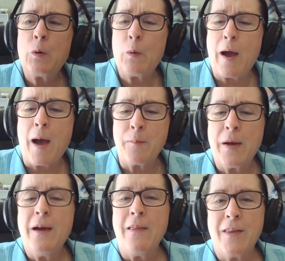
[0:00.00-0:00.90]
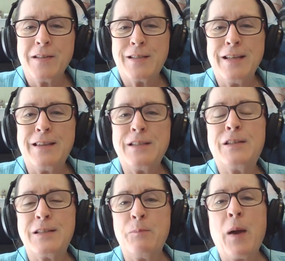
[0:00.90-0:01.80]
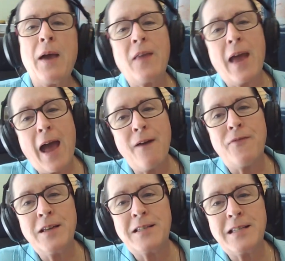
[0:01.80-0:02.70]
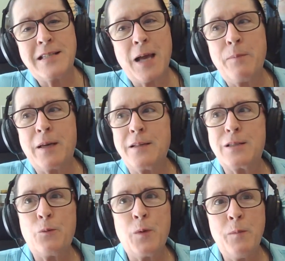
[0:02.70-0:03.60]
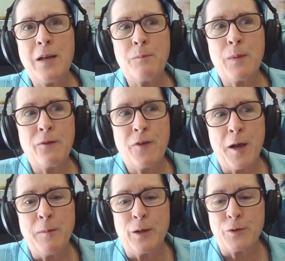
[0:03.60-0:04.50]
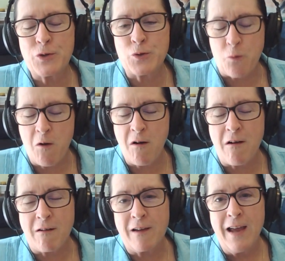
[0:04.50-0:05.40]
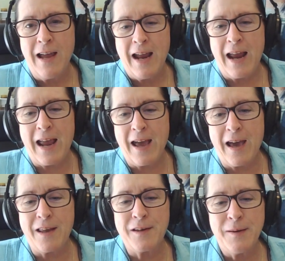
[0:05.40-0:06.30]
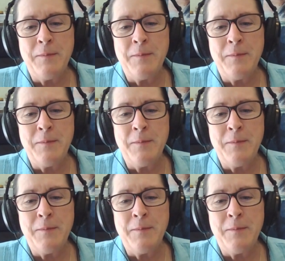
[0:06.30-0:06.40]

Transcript: crap, this is important. And they have things to say because the women in my family are strong, and